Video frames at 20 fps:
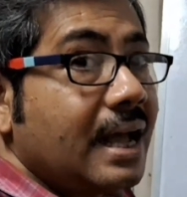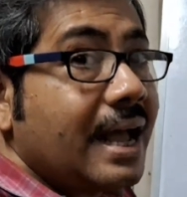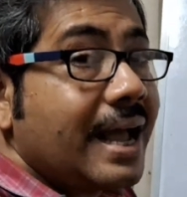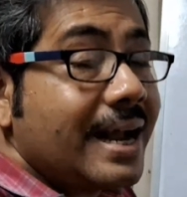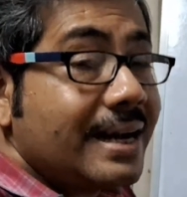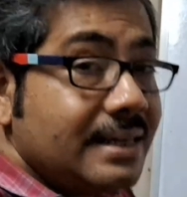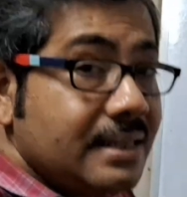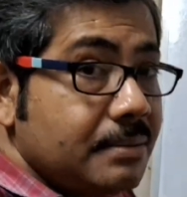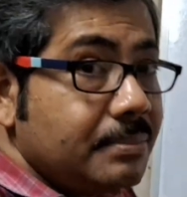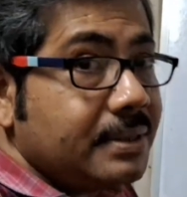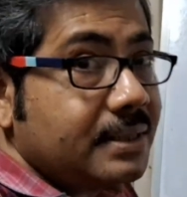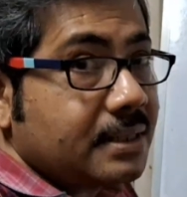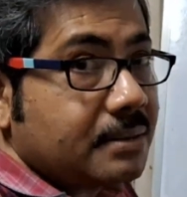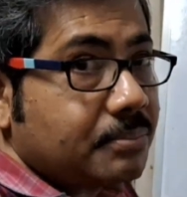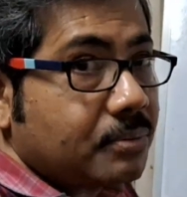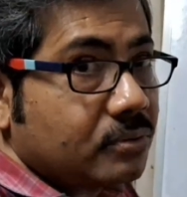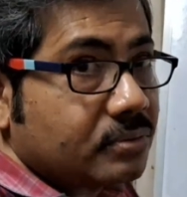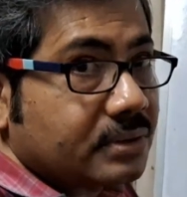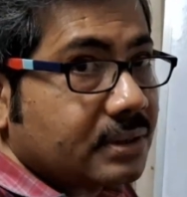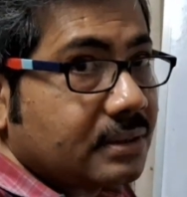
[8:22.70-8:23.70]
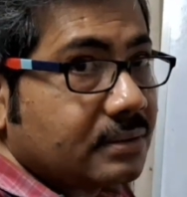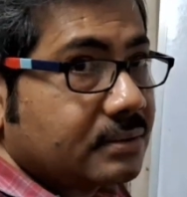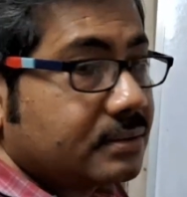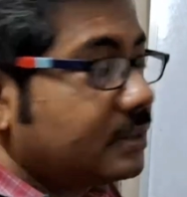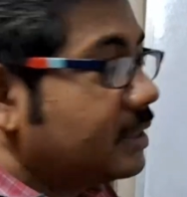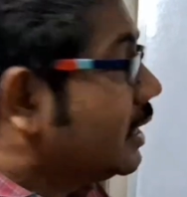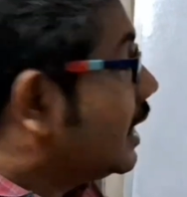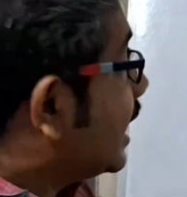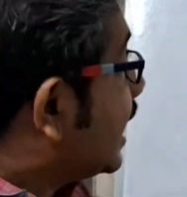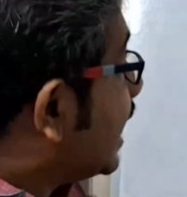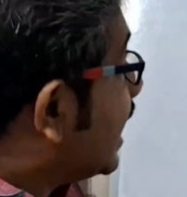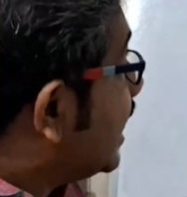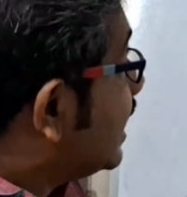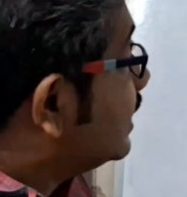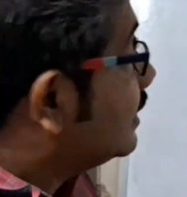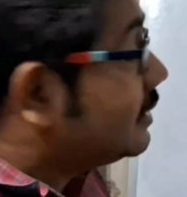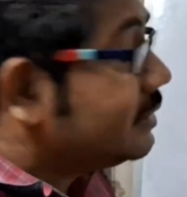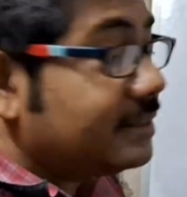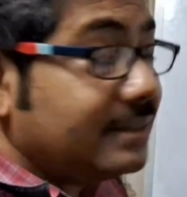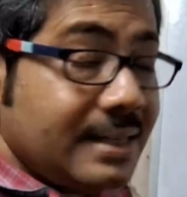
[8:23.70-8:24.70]
adiabatic process,
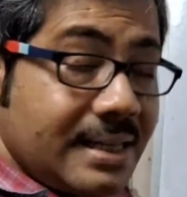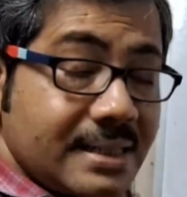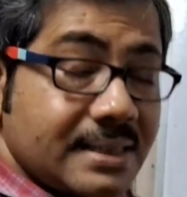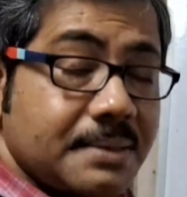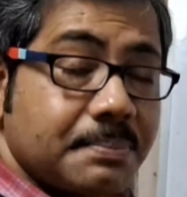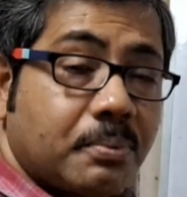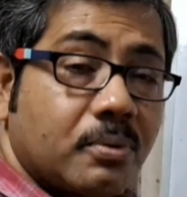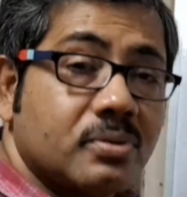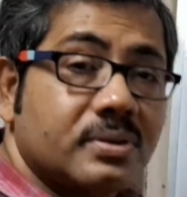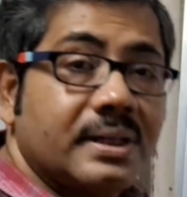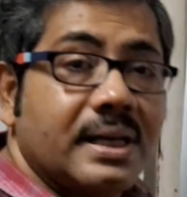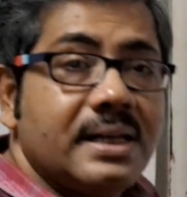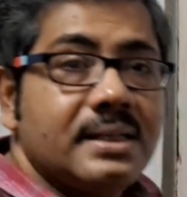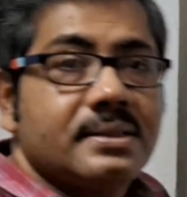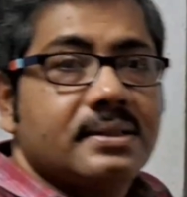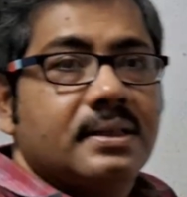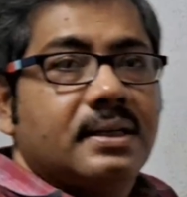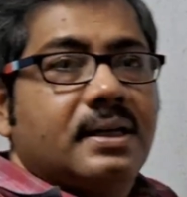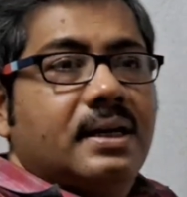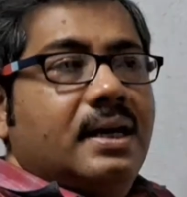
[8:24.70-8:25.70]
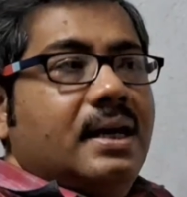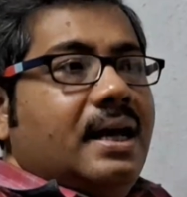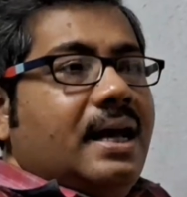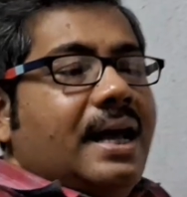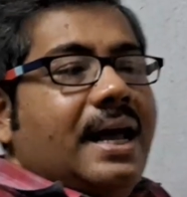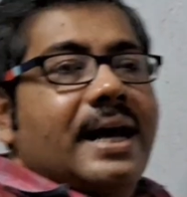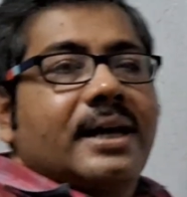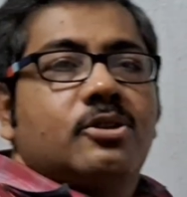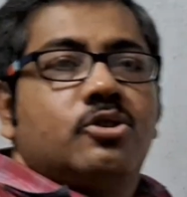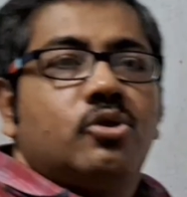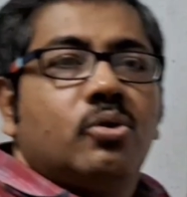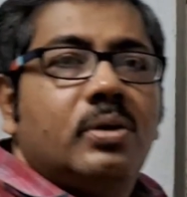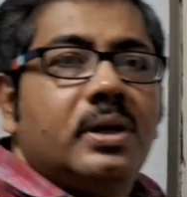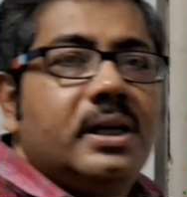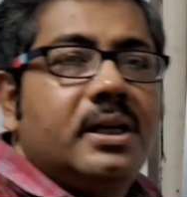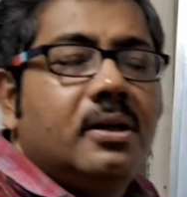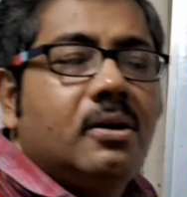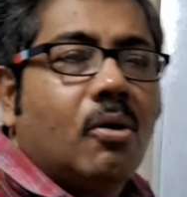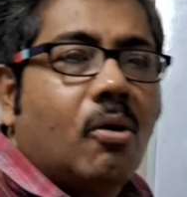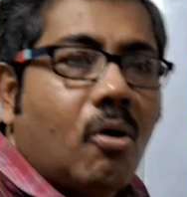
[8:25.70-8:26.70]
and this process
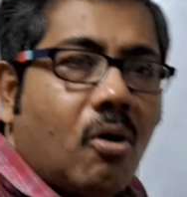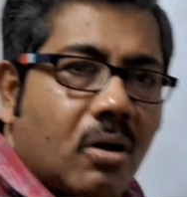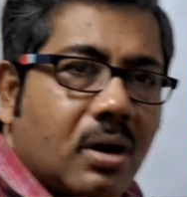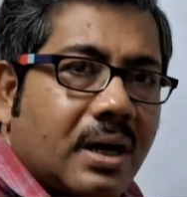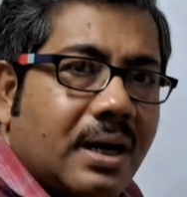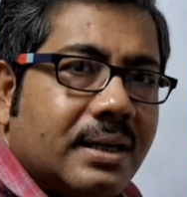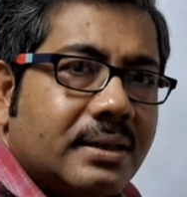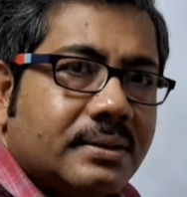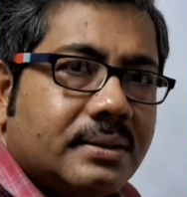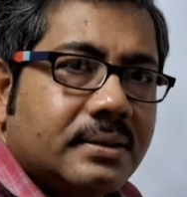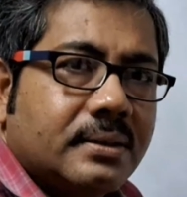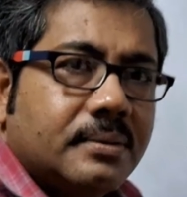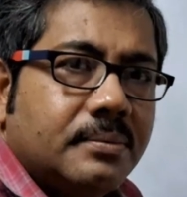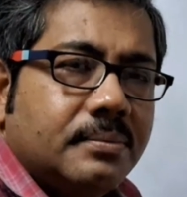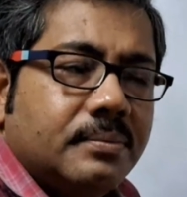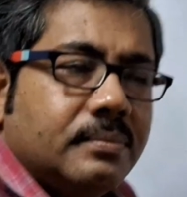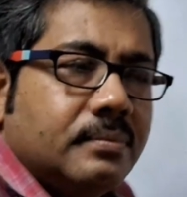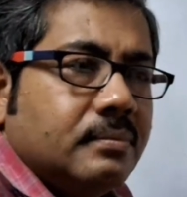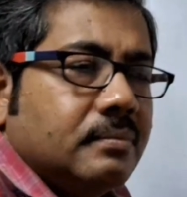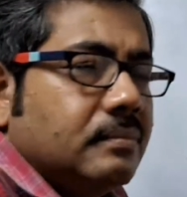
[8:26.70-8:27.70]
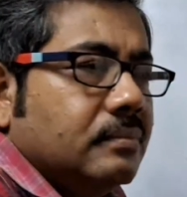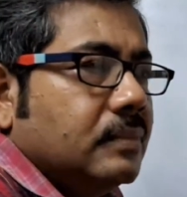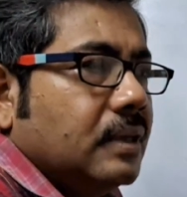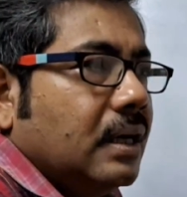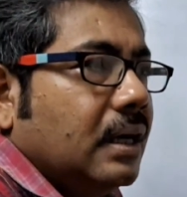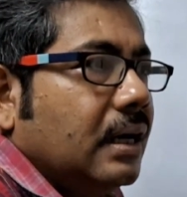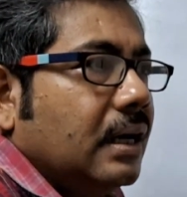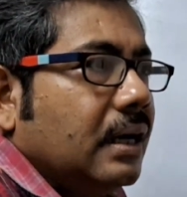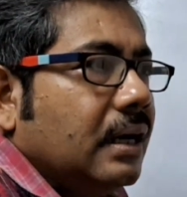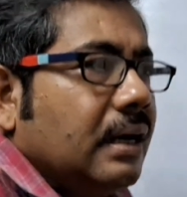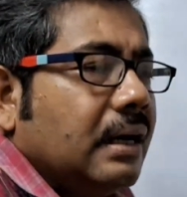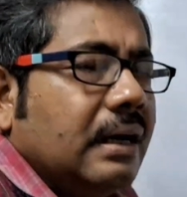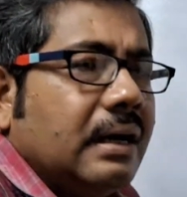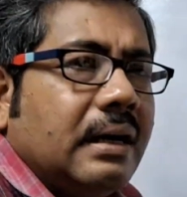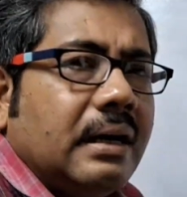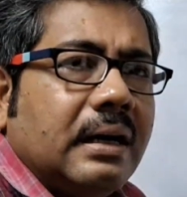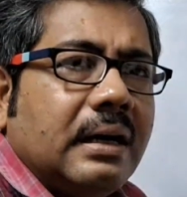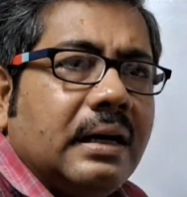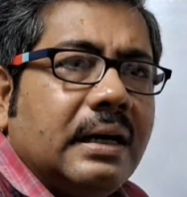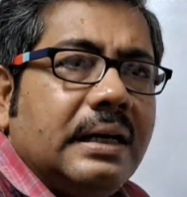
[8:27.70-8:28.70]
actually occurs
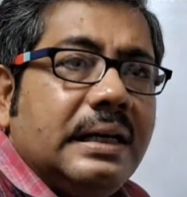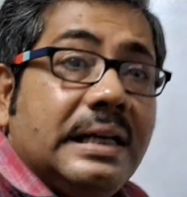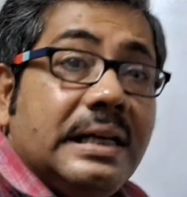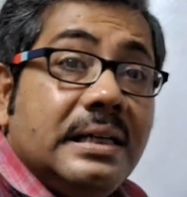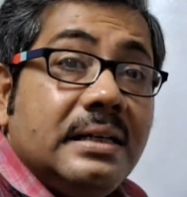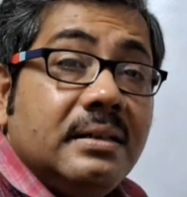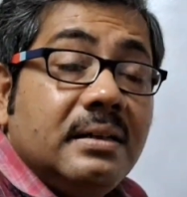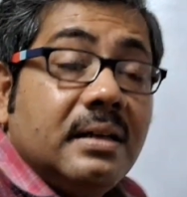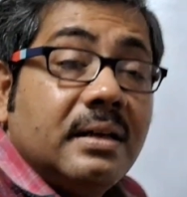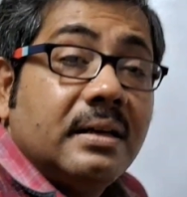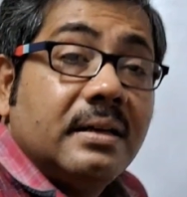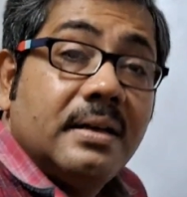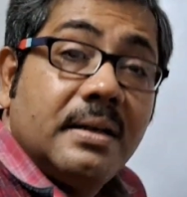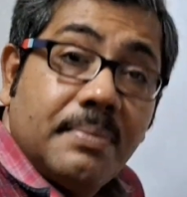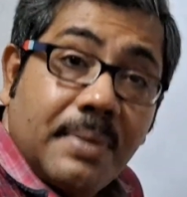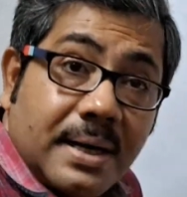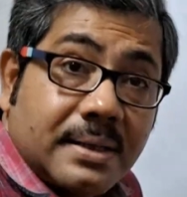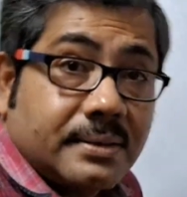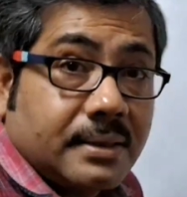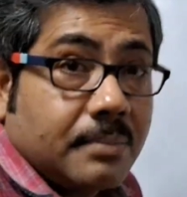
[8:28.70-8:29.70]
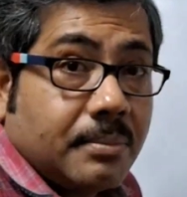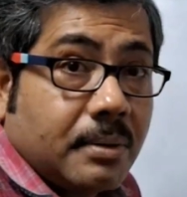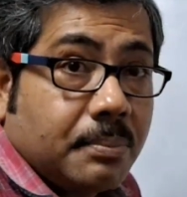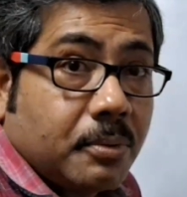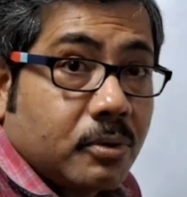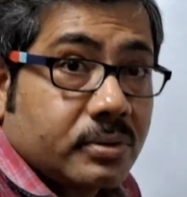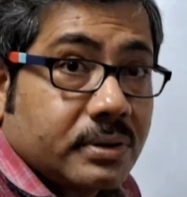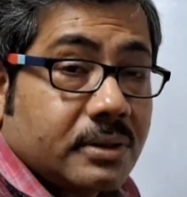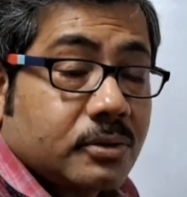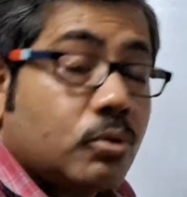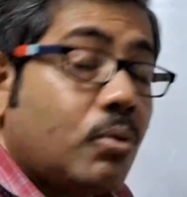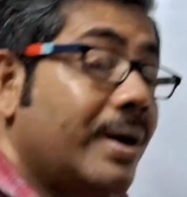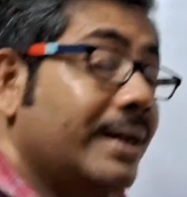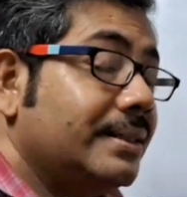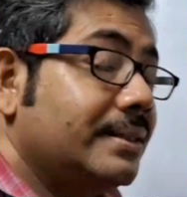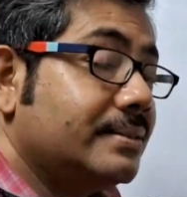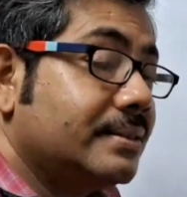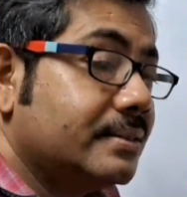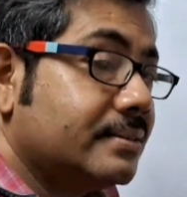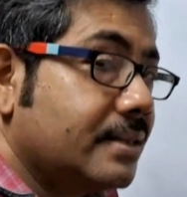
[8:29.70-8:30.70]
in reversible process. Why
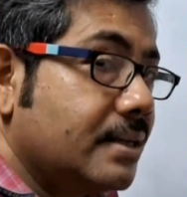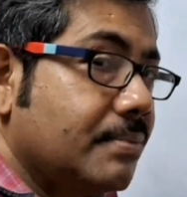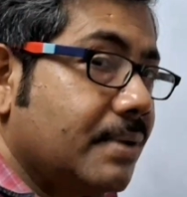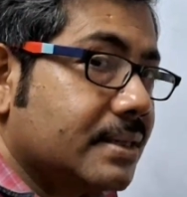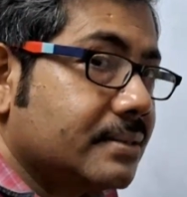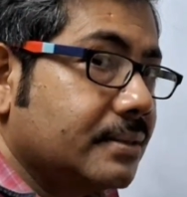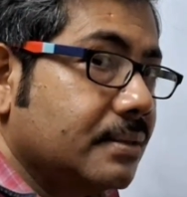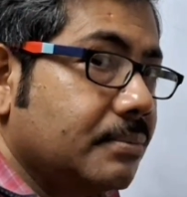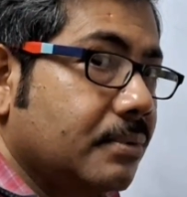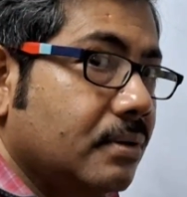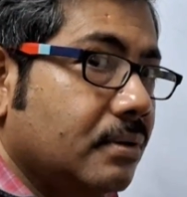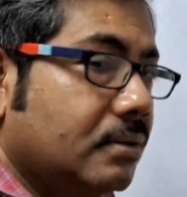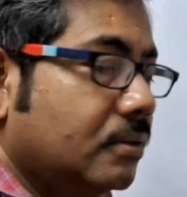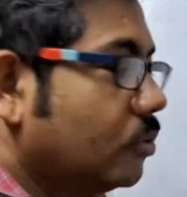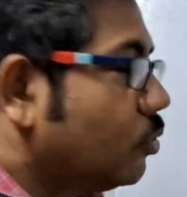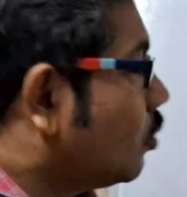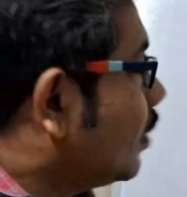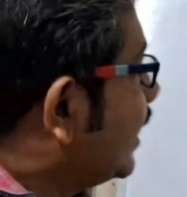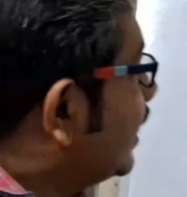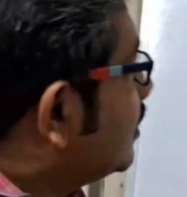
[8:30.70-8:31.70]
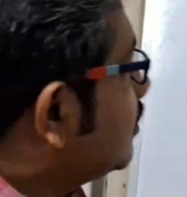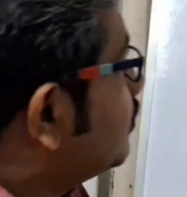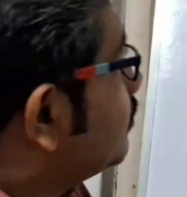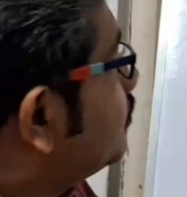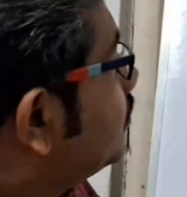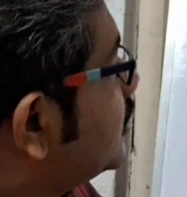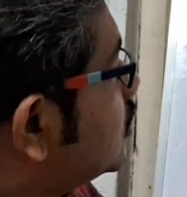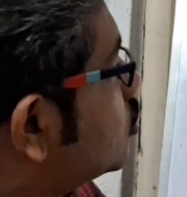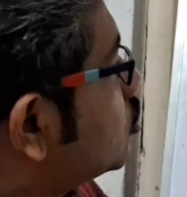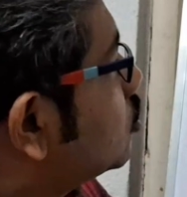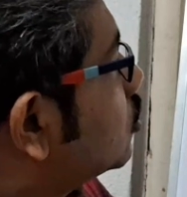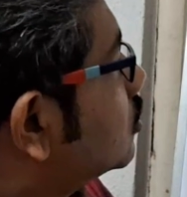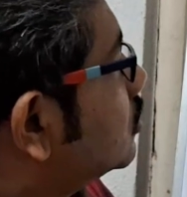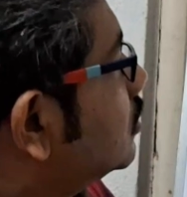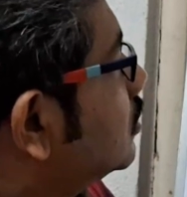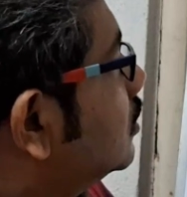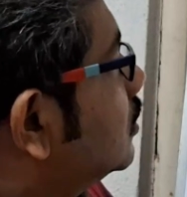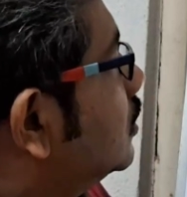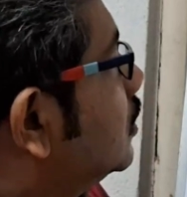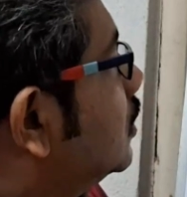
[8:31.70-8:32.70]
this is reversible? When piston